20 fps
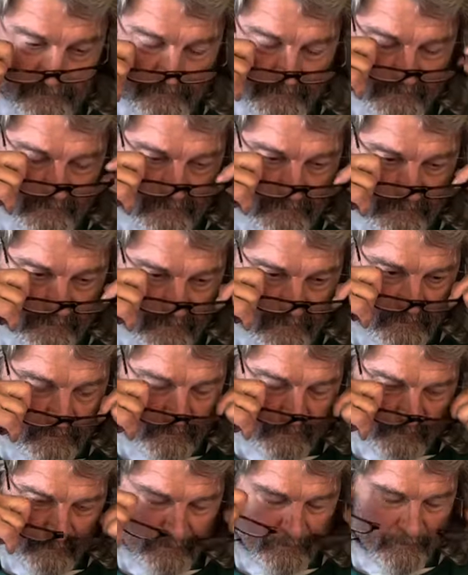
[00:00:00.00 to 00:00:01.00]

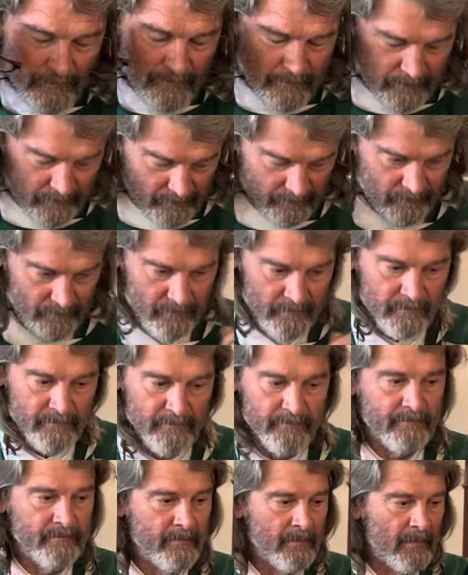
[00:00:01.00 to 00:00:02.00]

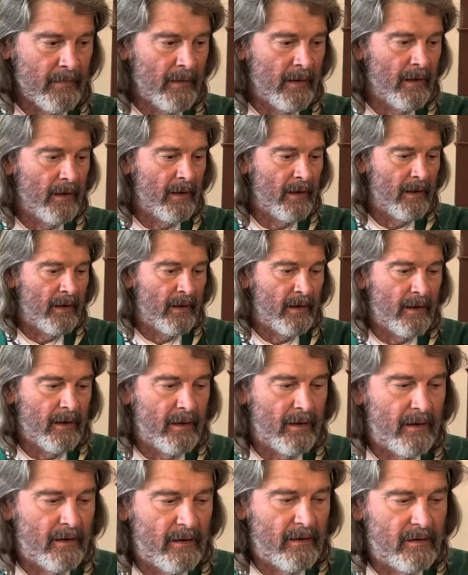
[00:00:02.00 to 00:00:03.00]

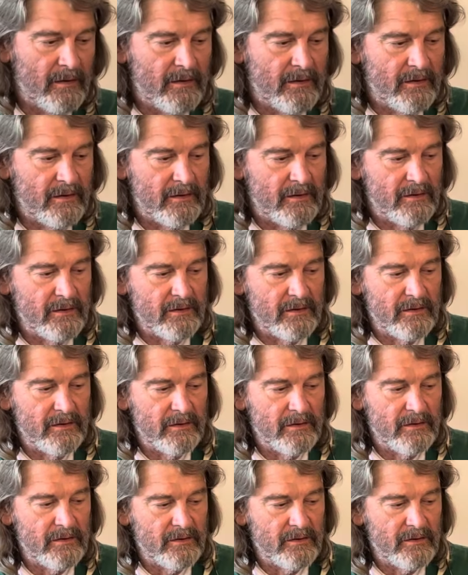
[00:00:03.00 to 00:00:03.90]
Nobody speaks.